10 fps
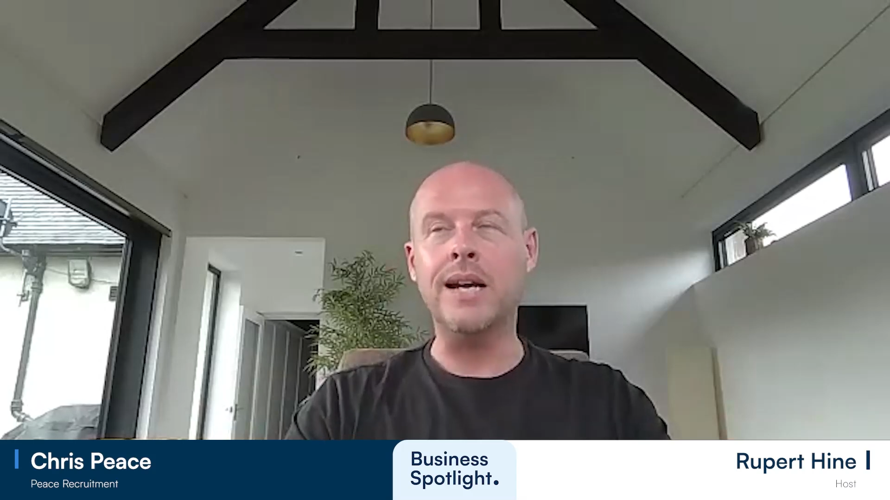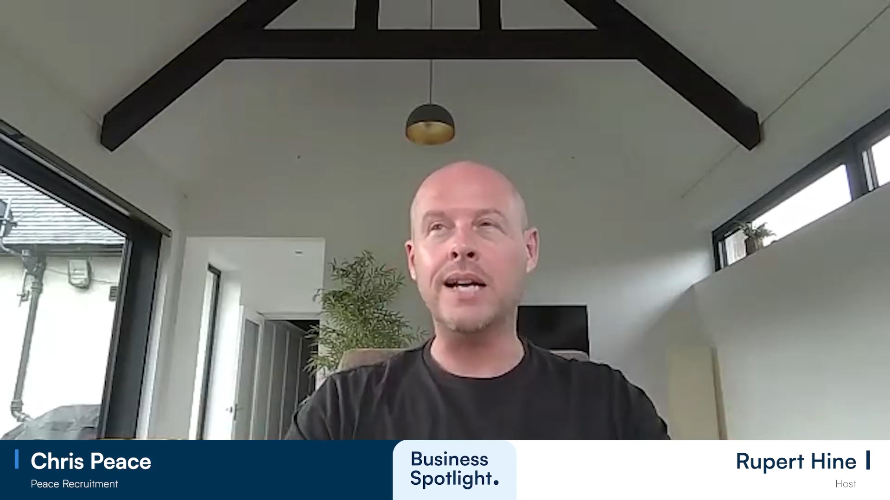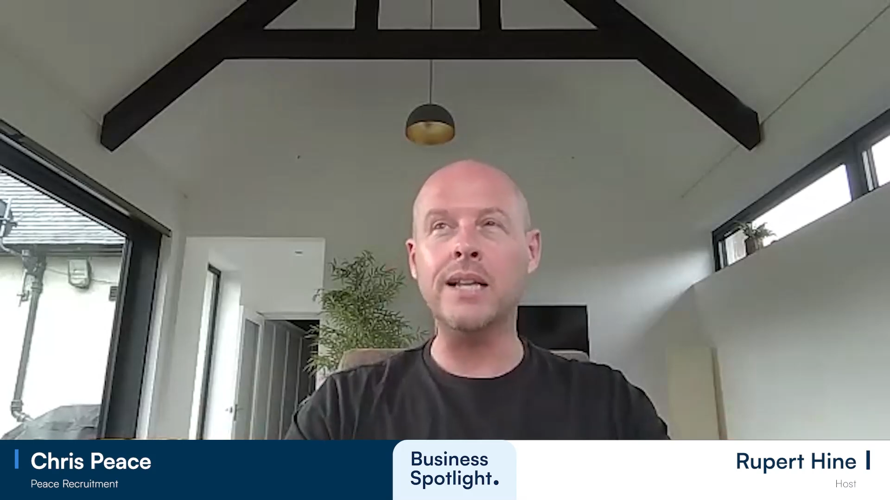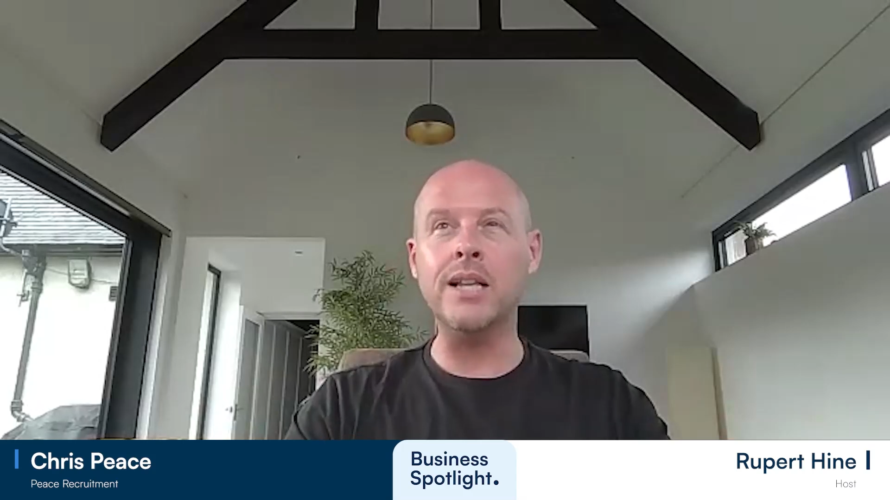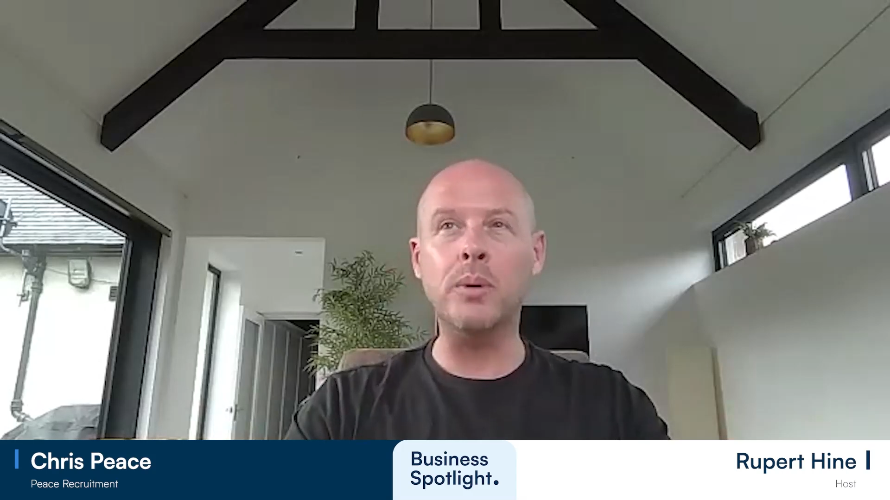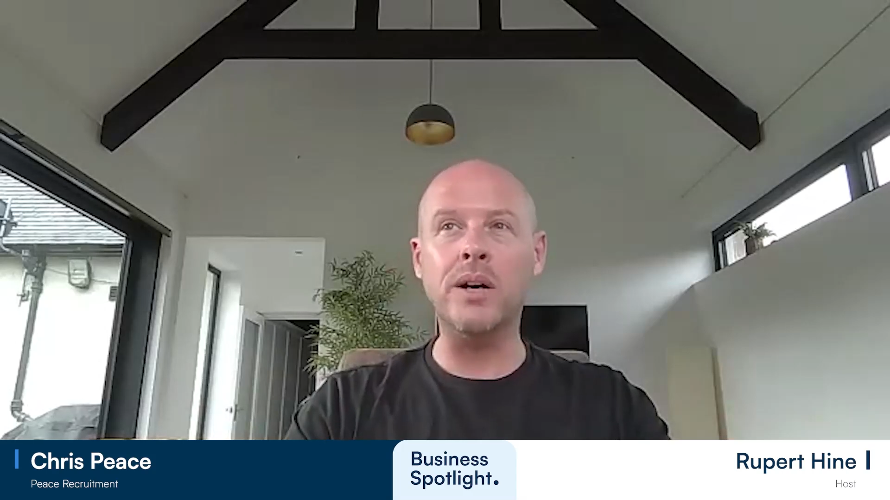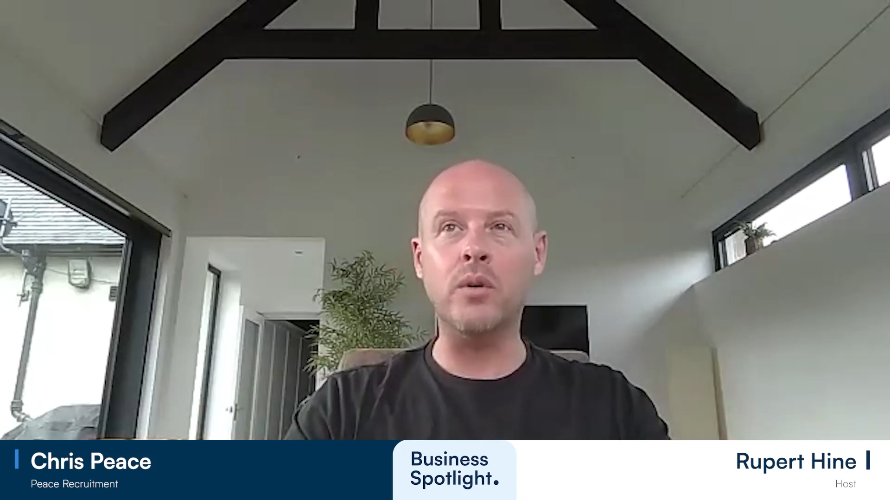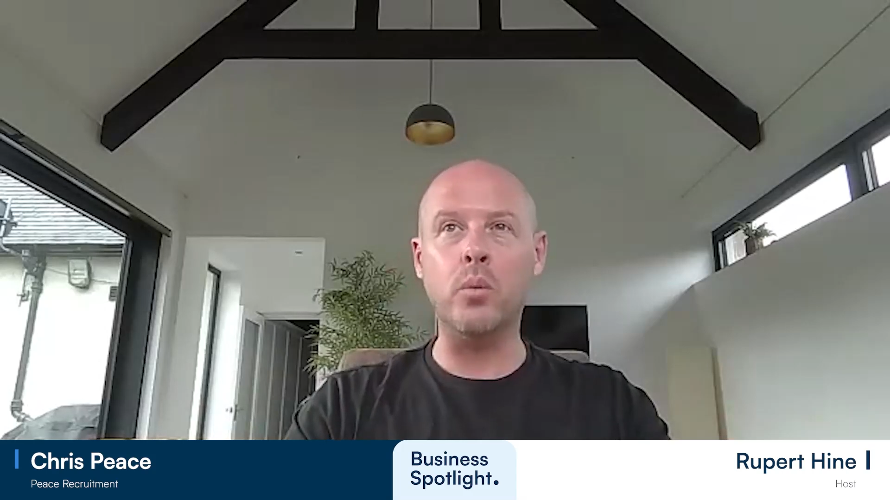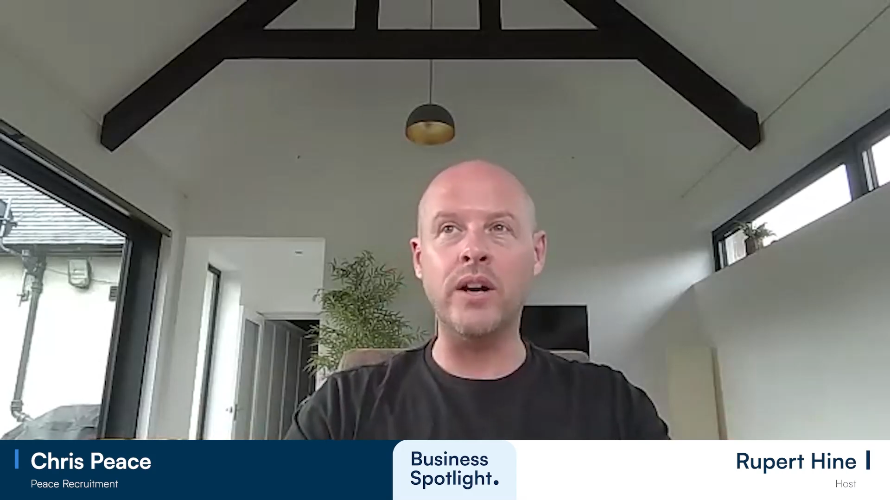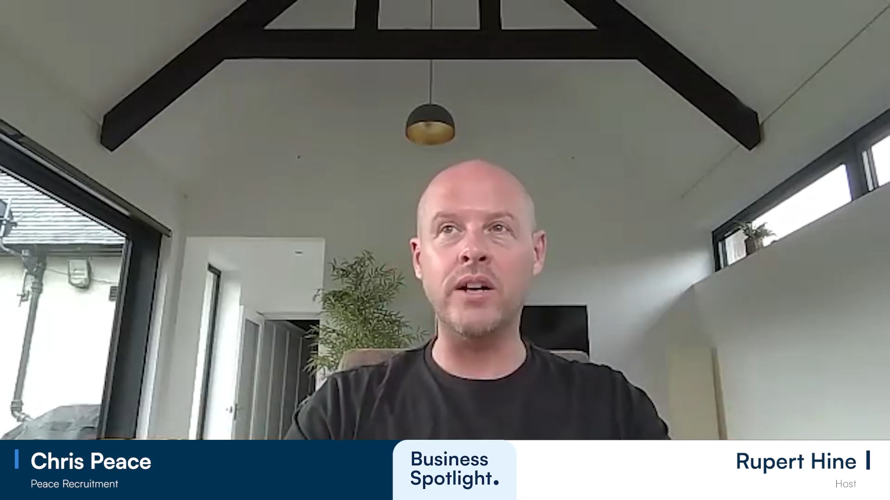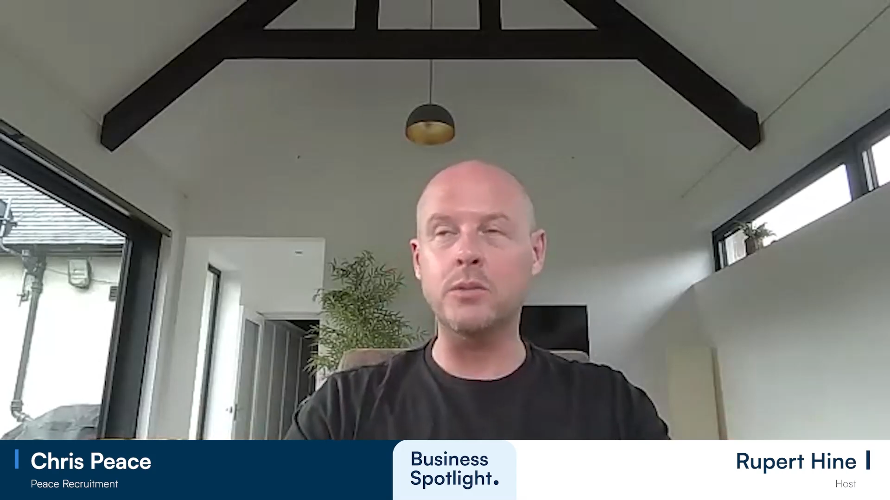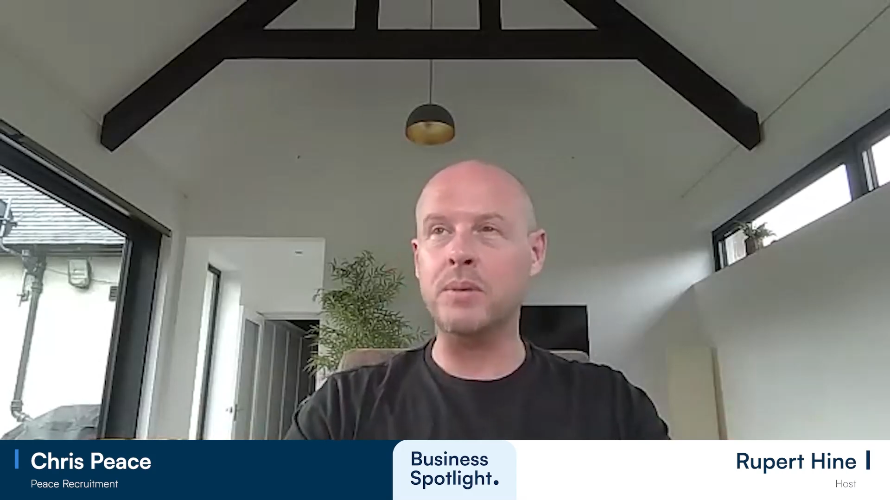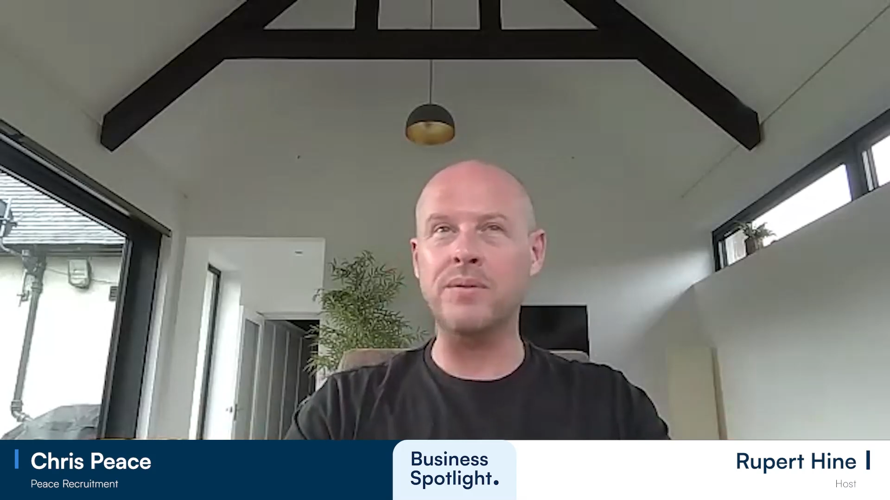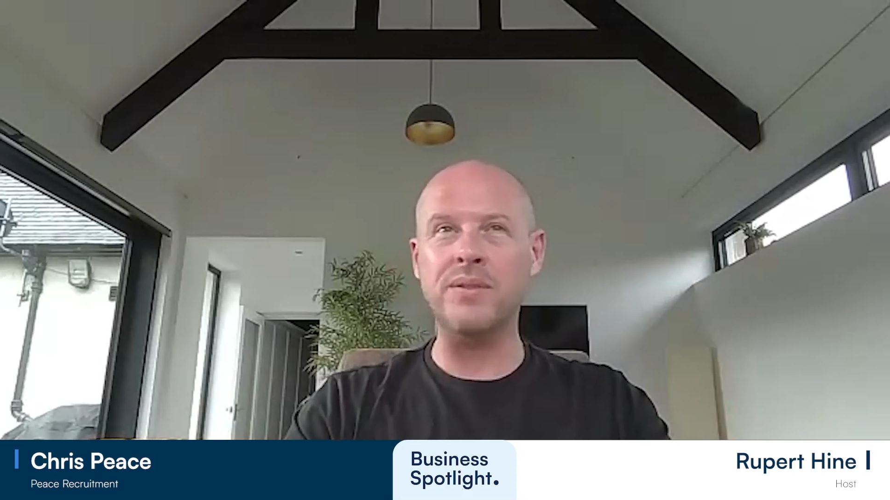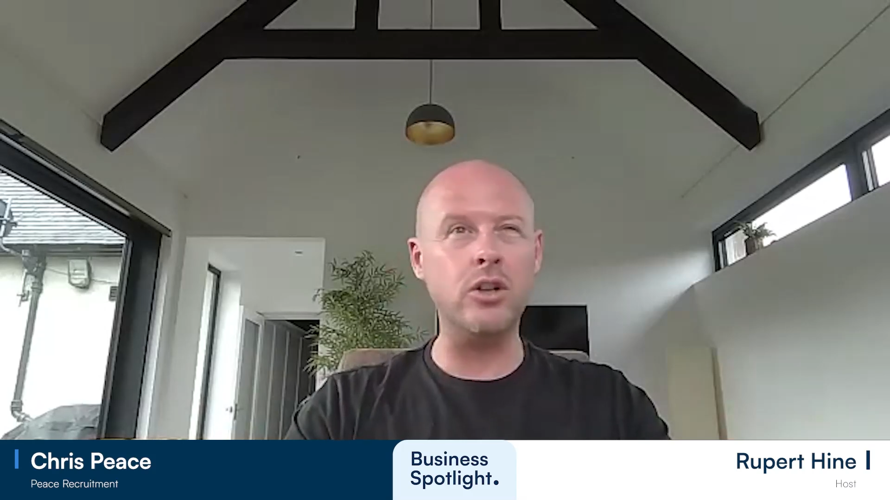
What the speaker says: and a little bit of awareness, but